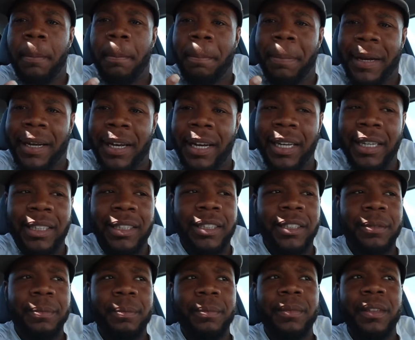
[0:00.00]

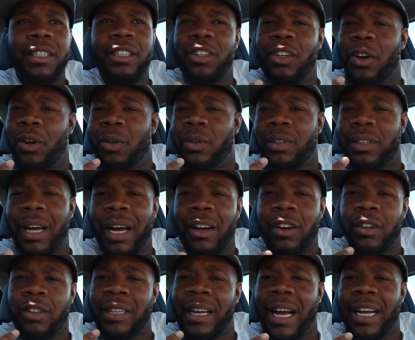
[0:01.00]
because, you know,
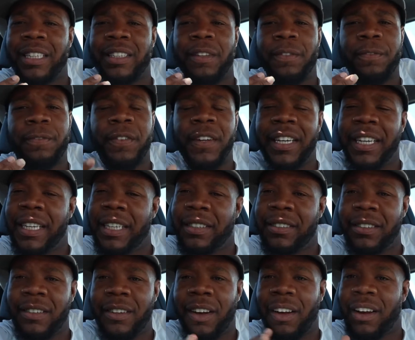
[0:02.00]
title tax and fees
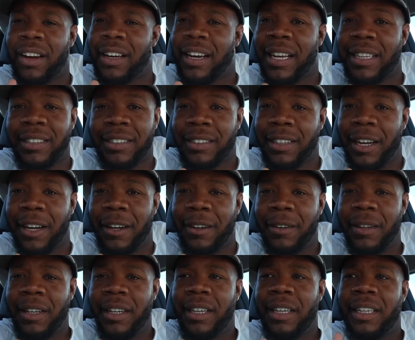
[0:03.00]
and all of that stuff,
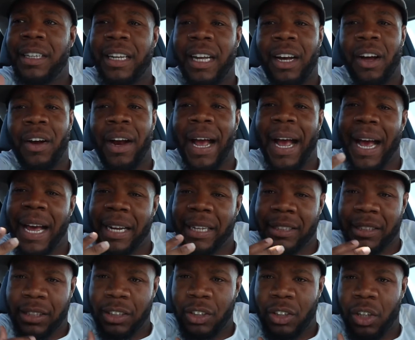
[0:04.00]
they're gonna add it
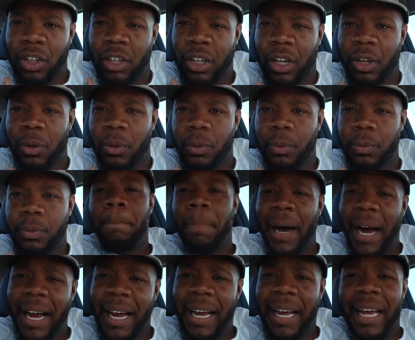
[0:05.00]
to your loan.
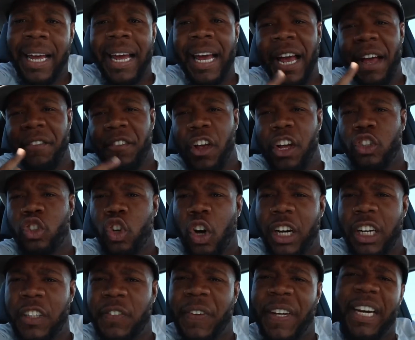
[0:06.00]
But if you're enjoying
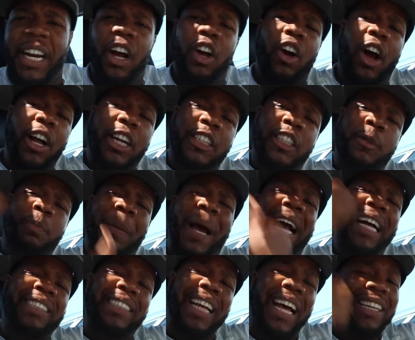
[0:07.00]
this video, go ahead and
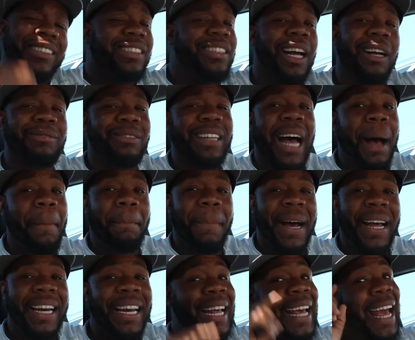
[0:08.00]
smash that thumbs up
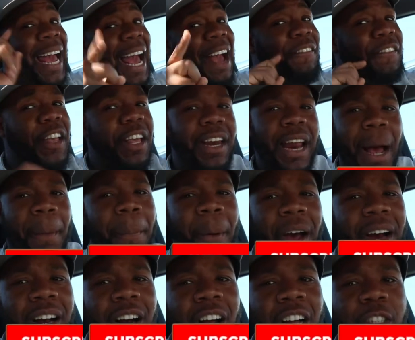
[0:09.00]
button. If you're not
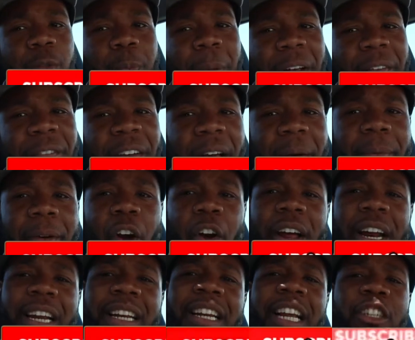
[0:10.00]
part of the RSP family, go
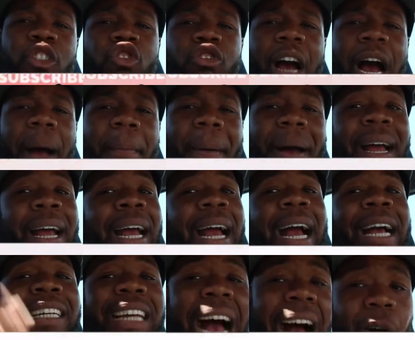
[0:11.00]
ahead and hit that subscribe button.
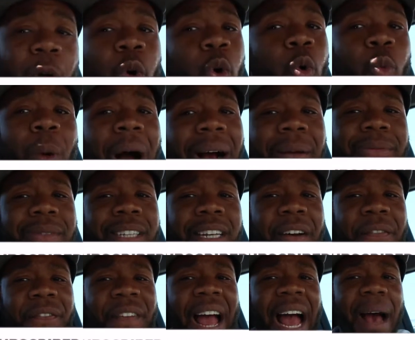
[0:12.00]
And yo, welcome to
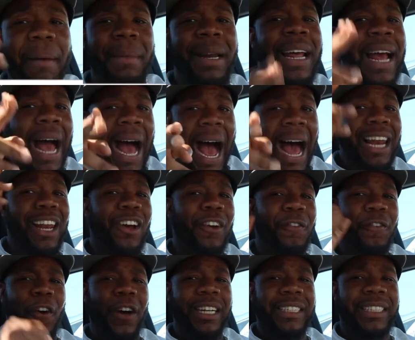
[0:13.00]
the family. I look
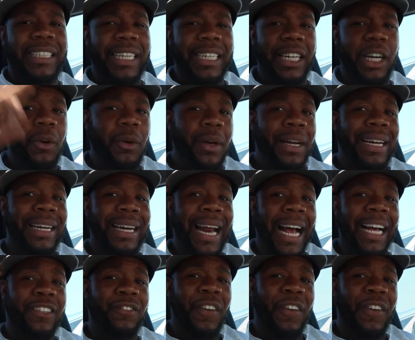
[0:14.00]
forward to seeing you next